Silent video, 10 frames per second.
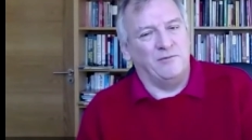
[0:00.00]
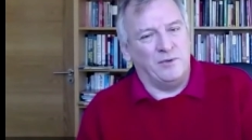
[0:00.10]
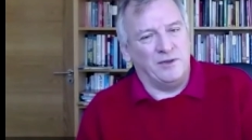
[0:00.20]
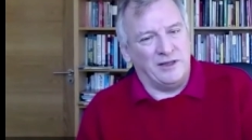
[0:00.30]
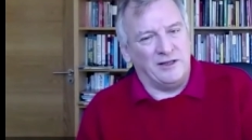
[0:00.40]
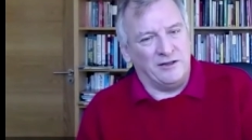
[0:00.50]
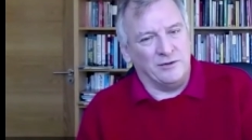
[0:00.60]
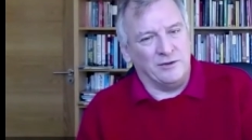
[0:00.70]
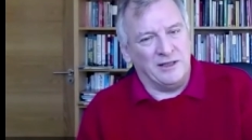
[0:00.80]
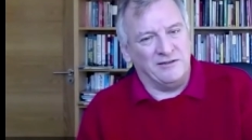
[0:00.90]
within an
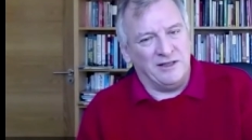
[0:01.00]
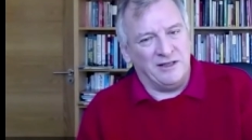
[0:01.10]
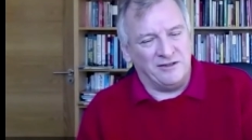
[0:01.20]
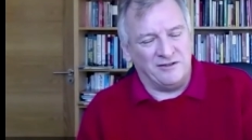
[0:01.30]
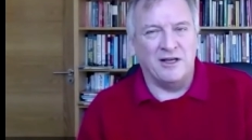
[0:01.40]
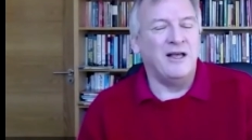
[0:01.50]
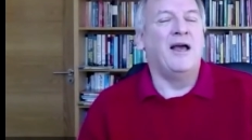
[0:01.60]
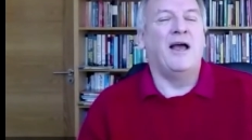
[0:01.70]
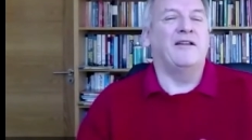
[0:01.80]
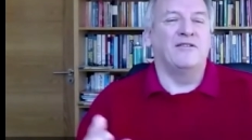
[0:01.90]
organization so
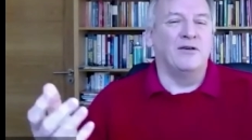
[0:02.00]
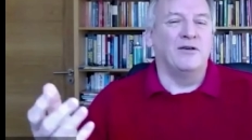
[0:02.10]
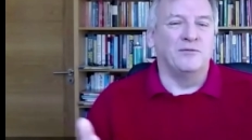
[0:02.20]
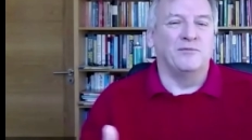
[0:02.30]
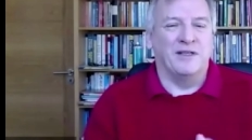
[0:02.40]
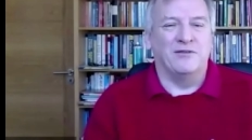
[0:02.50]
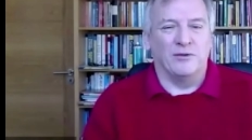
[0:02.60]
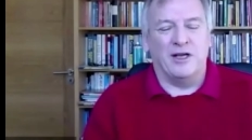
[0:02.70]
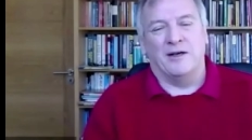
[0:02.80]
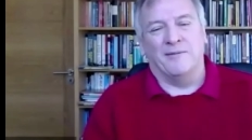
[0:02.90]
it's no good me
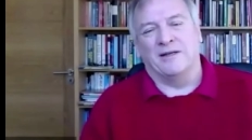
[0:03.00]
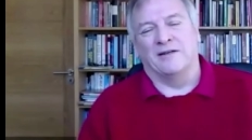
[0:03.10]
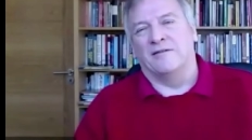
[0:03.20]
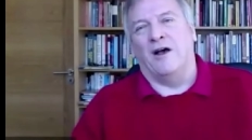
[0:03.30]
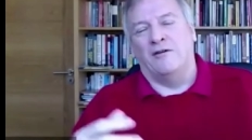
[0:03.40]
talking about uh,